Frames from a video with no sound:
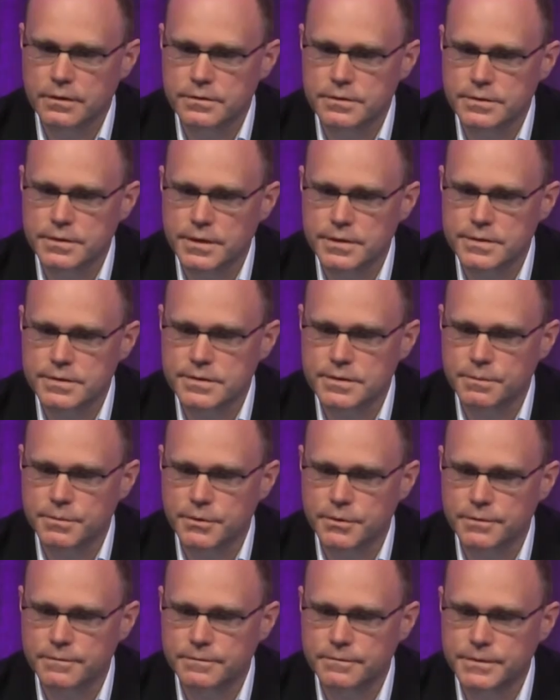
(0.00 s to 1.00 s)
This is a
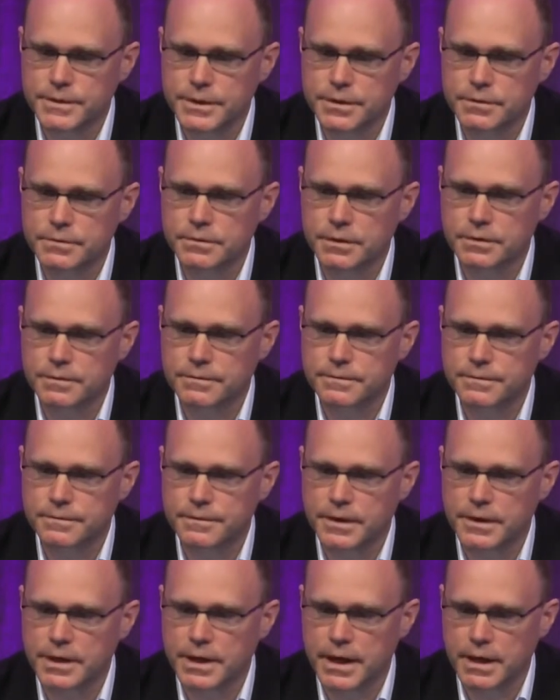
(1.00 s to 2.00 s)
bird view
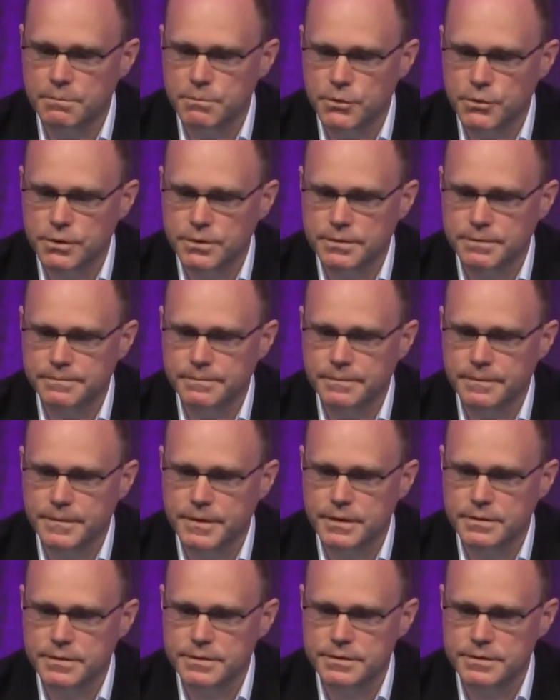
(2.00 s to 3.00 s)
of Hamburg.
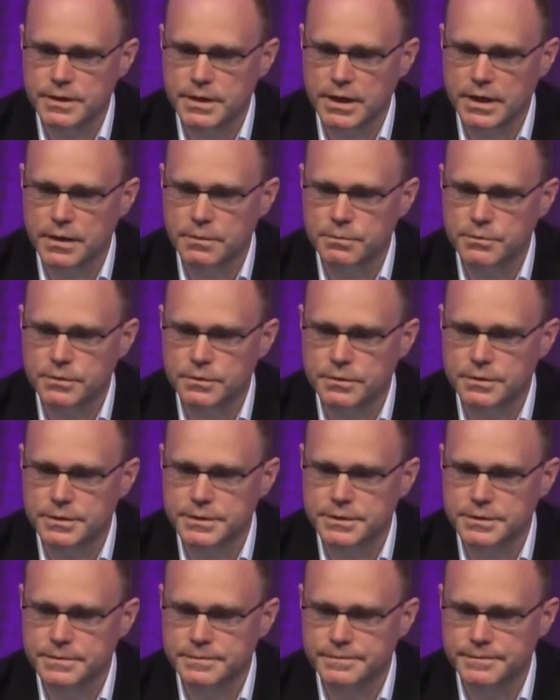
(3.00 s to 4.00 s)
This is the
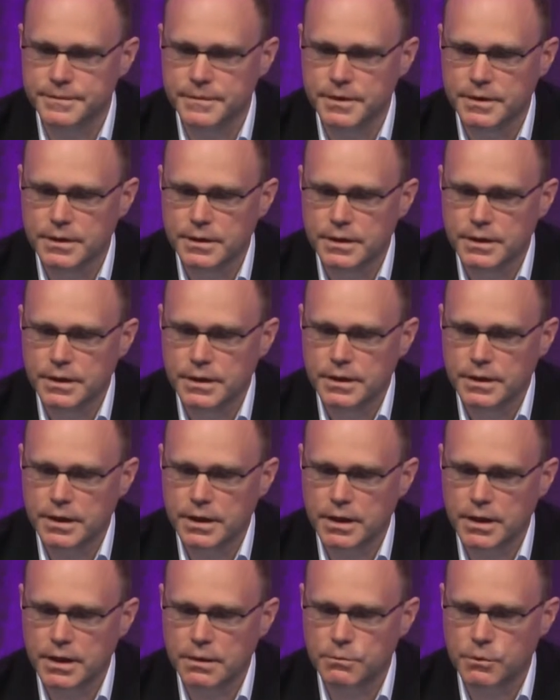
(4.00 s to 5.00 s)
airport.
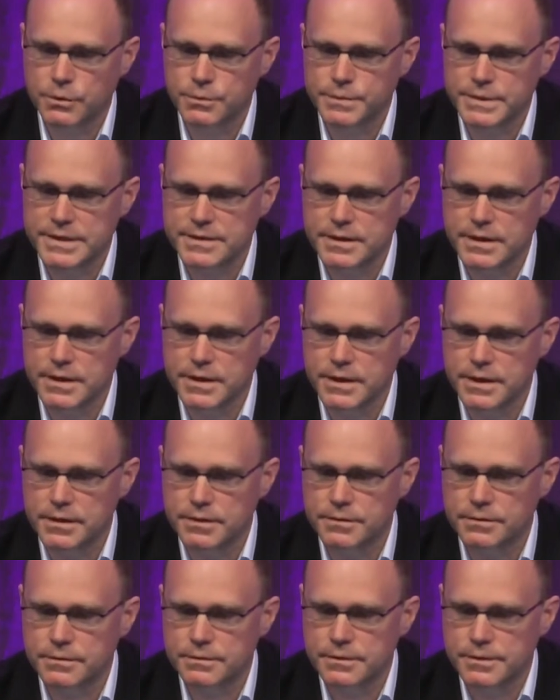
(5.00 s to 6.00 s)
What we see
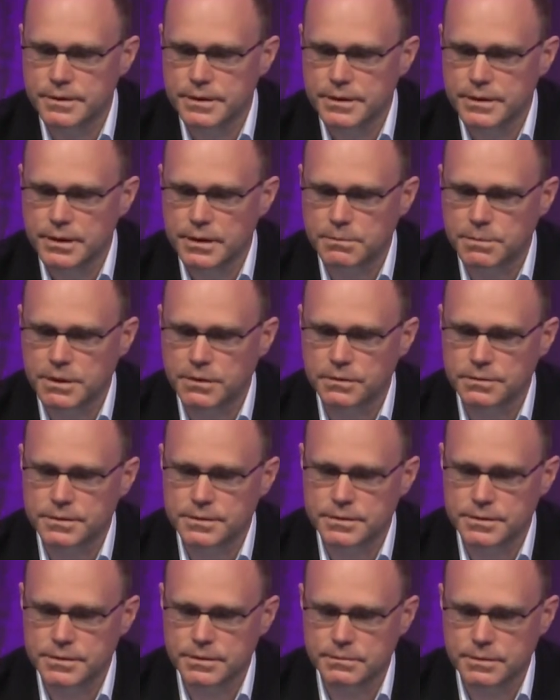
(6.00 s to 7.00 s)
here,
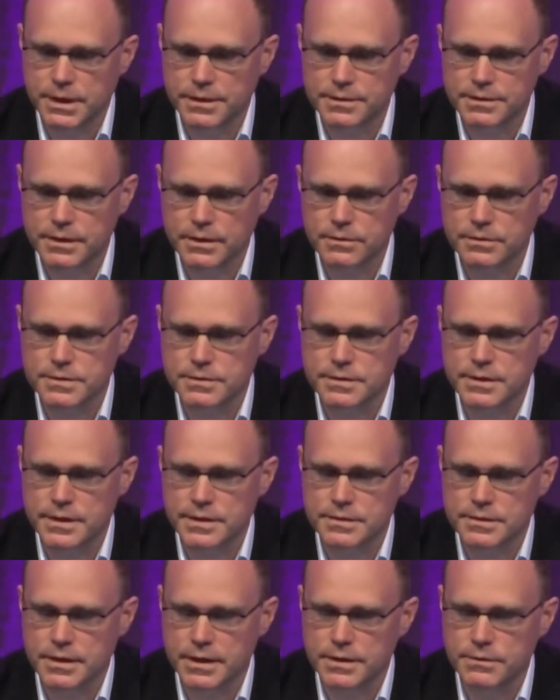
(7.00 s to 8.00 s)
about
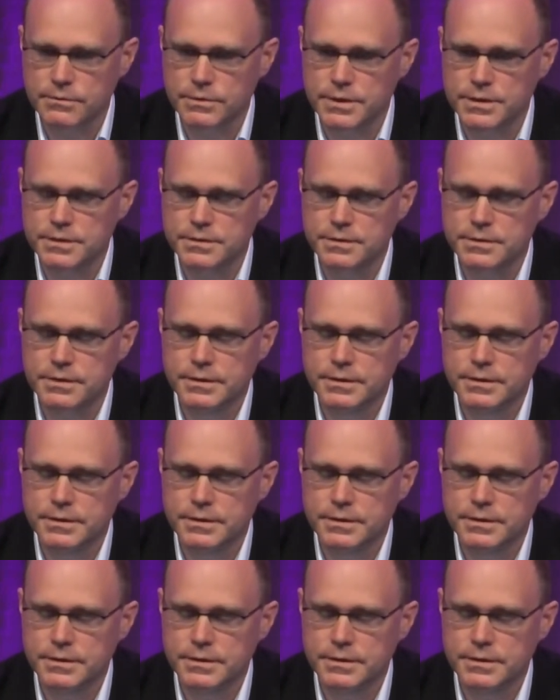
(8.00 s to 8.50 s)
1,600